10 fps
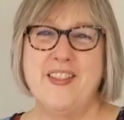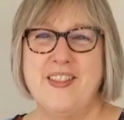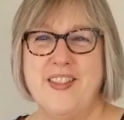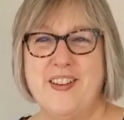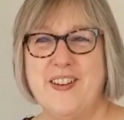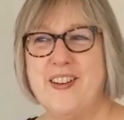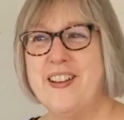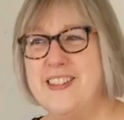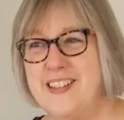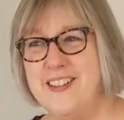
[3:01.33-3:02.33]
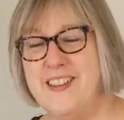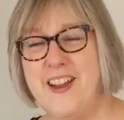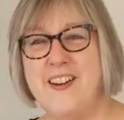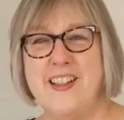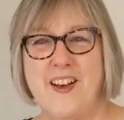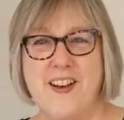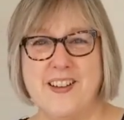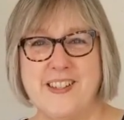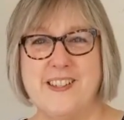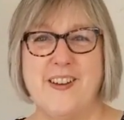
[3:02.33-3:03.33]
there are concealed carry
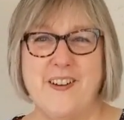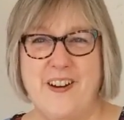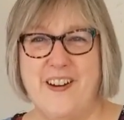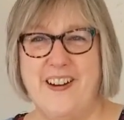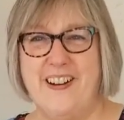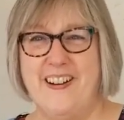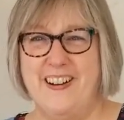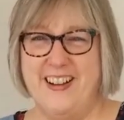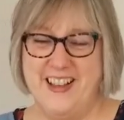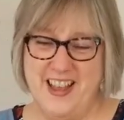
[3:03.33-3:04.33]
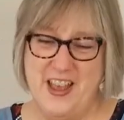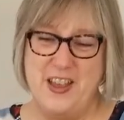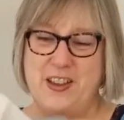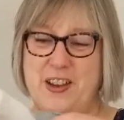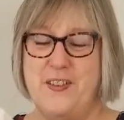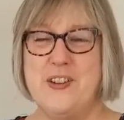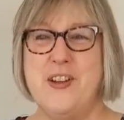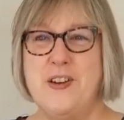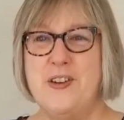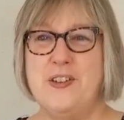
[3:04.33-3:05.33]
laws, so you never
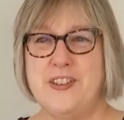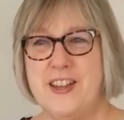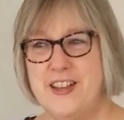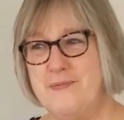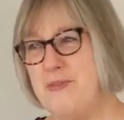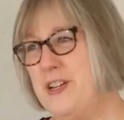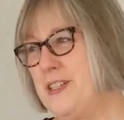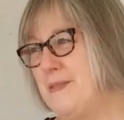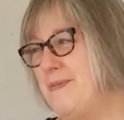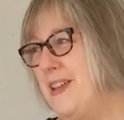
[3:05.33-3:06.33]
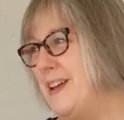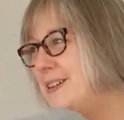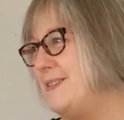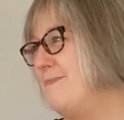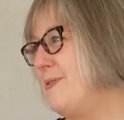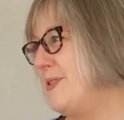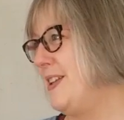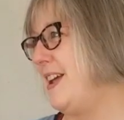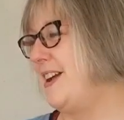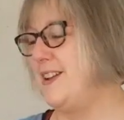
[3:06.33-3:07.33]
know who's going to bring something out and point
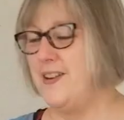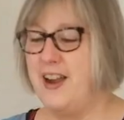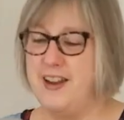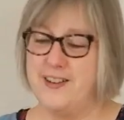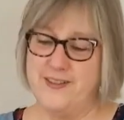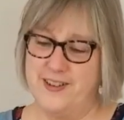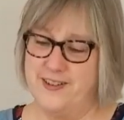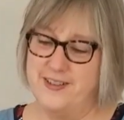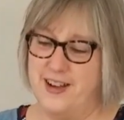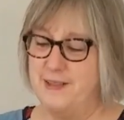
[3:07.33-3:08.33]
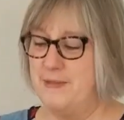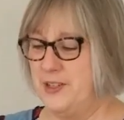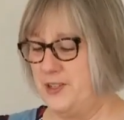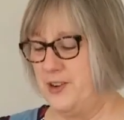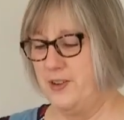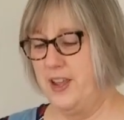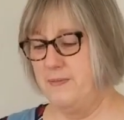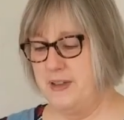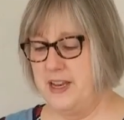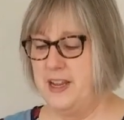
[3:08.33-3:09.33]
it at you. I don't know. I'm just joking.
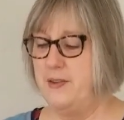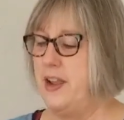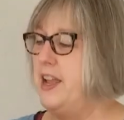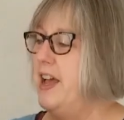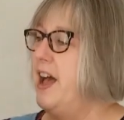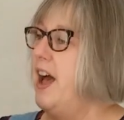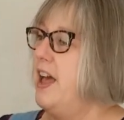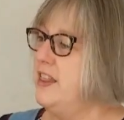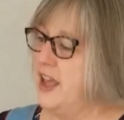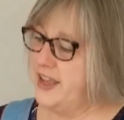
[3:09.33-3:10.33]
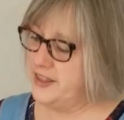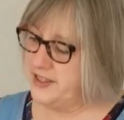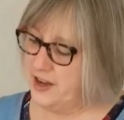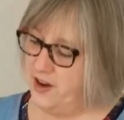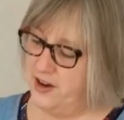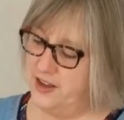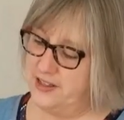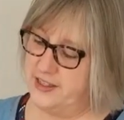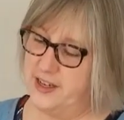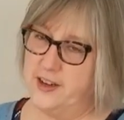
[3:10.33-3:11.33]
But anyway, I like the target
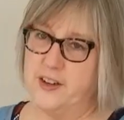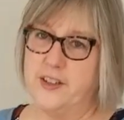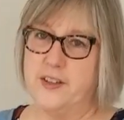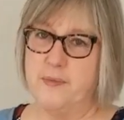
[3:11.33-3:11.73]
stickers